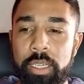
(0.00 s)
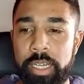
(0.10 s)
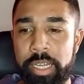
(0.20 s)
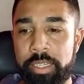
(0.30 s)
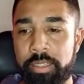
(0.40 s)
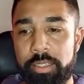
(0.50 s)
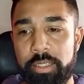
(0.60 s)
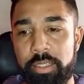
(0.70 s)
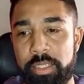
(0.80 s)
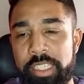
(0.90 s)
And
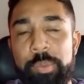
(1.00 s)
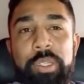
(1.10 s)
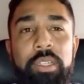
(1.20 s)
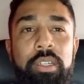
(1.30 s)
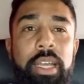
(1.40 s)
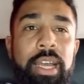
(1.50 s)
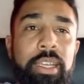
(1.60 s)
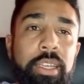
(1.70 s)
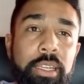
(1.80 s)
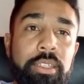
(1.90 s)
especially a guy
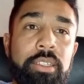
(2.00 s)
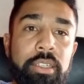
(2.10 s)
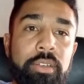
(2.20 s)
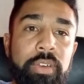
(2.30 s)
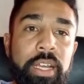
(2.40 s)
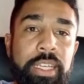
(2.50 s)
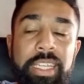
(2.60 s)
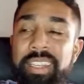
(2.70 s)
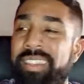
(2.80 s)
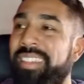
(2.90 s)
like Edison Cavani,
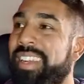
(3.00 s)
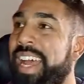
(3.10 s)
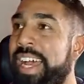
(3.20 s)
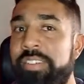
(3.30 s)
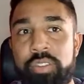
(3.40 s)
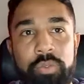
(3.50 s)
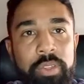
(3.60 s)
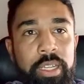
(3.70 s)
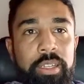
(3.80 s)
he thrives off